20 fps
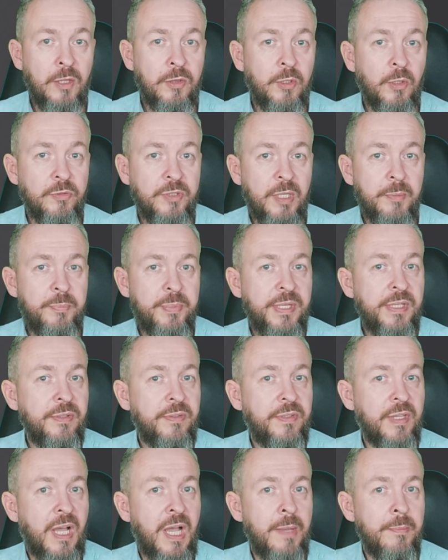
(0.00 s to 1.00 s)
Total
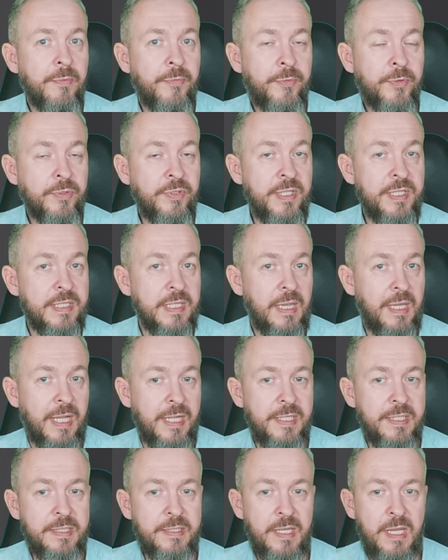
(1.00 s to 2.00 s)
print time for this
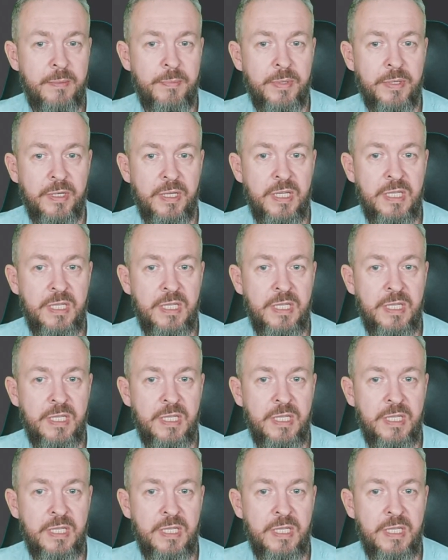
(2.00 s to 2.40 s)
lightsaber